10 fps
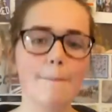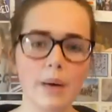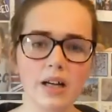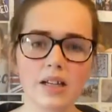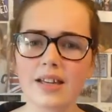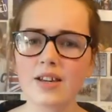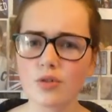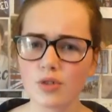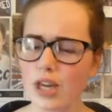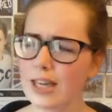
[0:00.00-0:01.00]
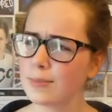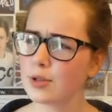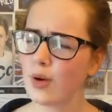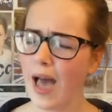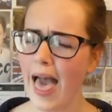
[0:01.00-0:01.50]
but it keeps
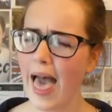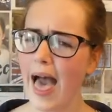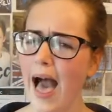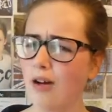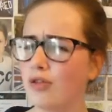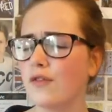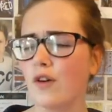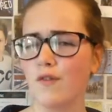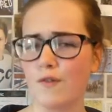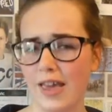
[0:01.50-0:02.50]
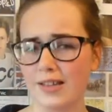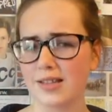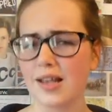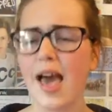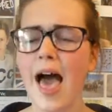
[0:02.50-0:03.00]
your hair out of your
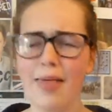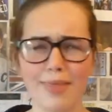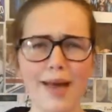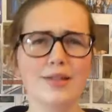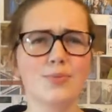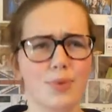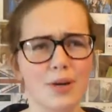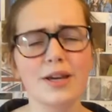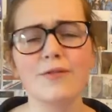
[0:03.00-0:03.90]
face. And that is pretty